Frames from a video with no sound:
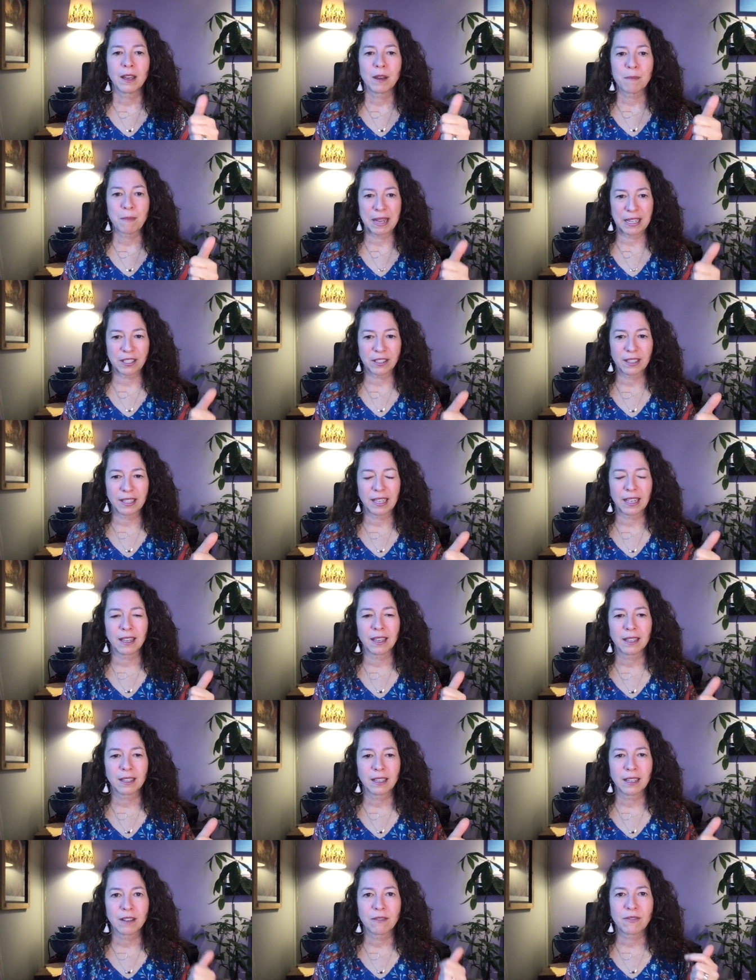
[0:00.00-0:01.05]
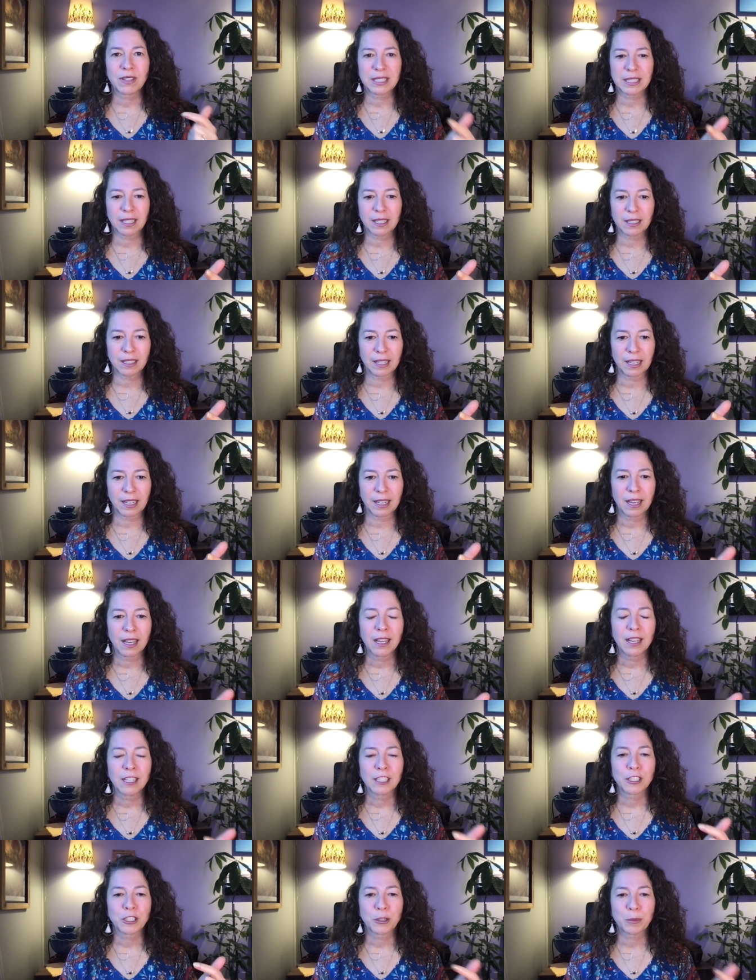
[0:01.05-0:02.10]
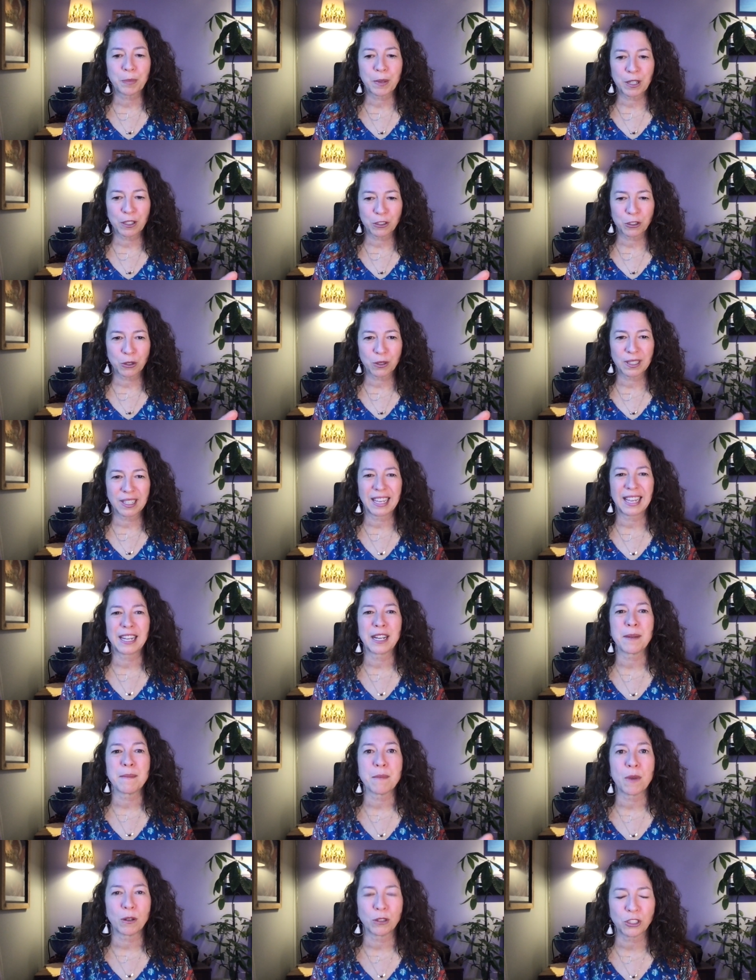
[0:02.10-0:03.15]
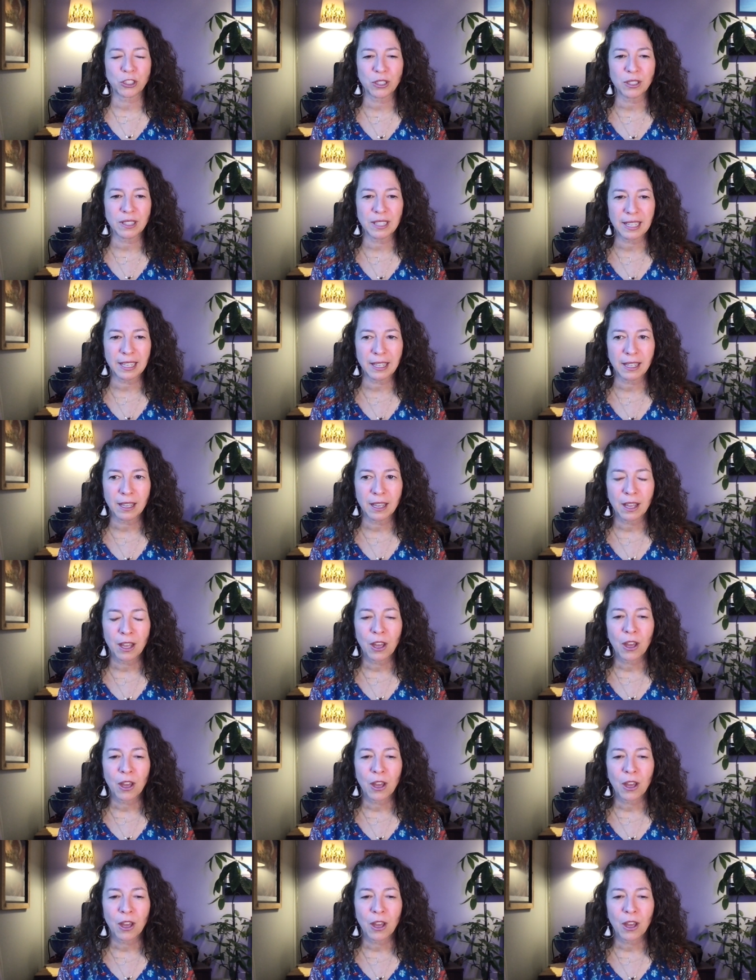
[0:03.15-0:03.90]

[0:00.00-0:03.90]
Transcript: mentally, physically, spiritually, and emotionally,